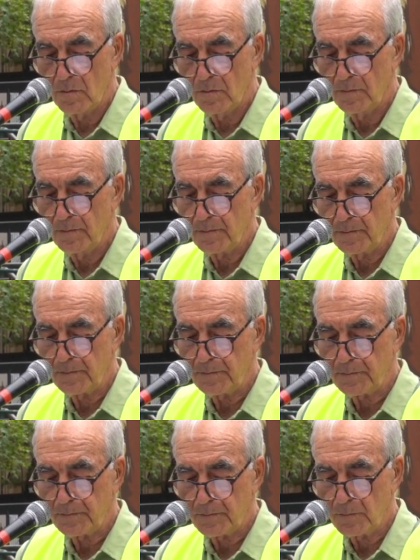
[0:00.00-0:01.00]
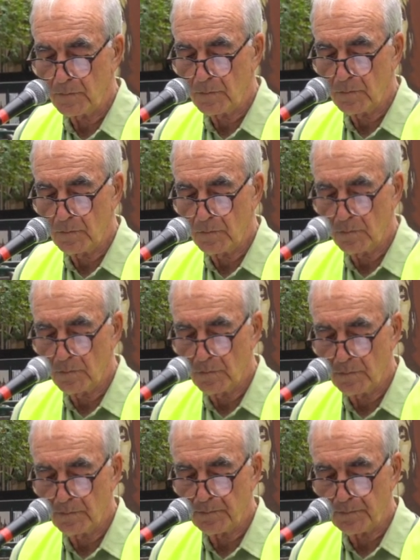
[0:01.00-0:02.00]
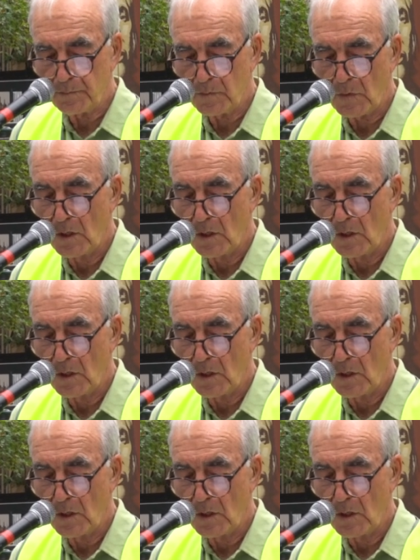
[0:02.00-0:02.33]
Nobody speaks.